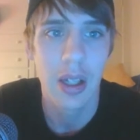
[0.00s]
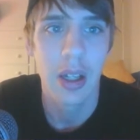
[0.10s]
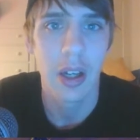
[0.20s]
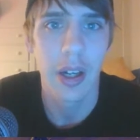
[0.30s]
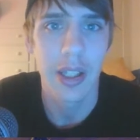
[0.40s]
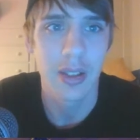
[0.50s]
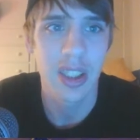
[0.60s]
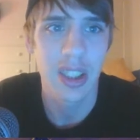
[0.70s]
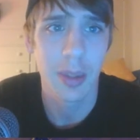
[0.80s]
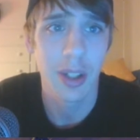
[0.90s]
Alright, so this is
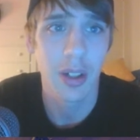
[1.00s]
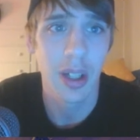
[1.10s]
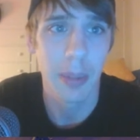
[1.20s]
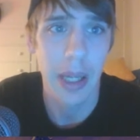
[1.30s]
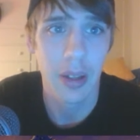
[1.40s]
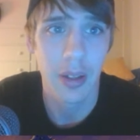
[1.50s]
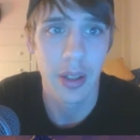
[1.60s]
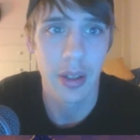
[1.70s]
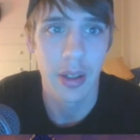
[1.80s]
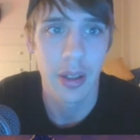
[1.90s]
going to be good in
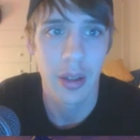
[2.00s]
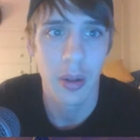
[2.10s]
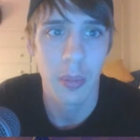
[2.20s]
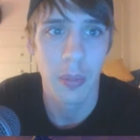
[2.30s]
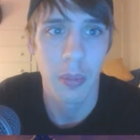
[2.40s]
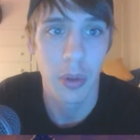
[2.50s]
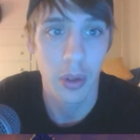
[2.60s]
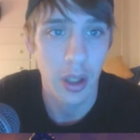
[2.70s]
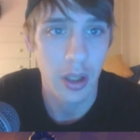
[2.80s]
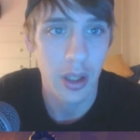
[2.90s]
Paladin
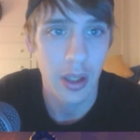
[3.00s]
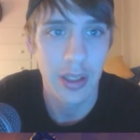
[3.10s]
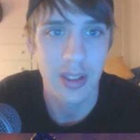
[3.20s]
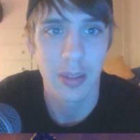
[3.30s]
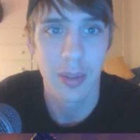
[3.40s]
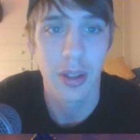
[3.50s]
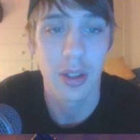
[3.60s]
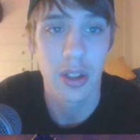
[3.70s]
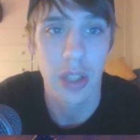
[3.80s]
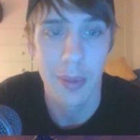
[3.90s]
Murloc, and it's going to be good in
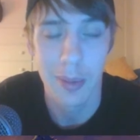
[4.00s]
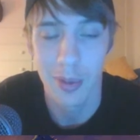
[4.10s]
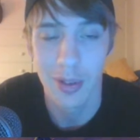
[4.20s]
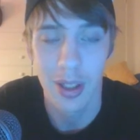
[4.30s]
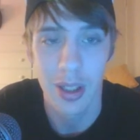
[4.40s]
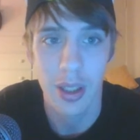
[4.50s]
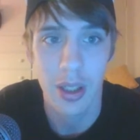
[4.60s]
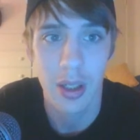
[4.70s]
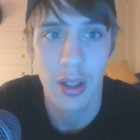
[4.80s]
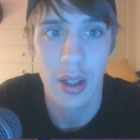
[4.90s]
Shaman Murloc.
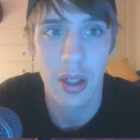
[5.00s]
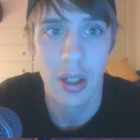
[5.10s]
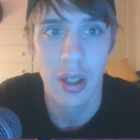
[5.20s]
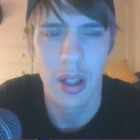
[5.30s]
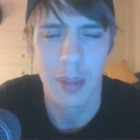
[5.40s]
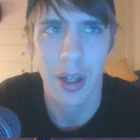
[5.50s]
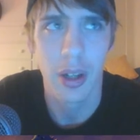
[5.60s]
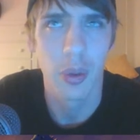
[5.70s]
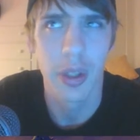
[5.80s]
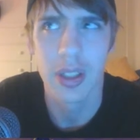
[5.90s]
I don't know
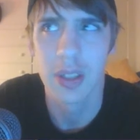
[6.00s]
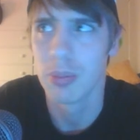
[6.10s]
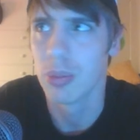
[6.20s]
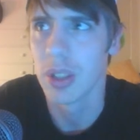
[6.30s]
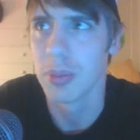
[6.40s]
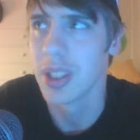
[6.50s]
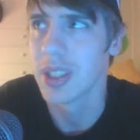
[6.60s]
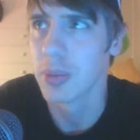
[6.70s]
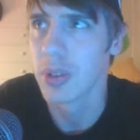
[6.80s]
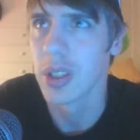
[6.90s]
what else really plays
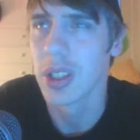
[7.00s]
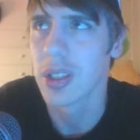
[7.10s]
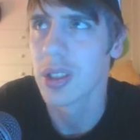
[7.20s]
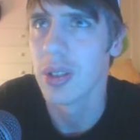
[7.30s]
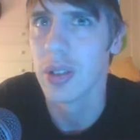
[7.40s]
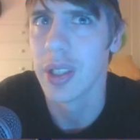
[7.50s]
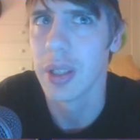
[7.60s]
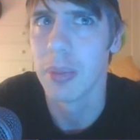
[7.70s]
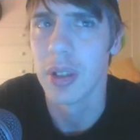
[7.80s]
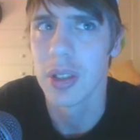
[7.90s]
Murloc all that
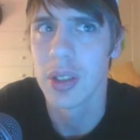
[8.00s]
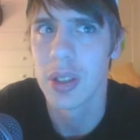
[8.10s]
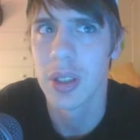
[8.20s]
much.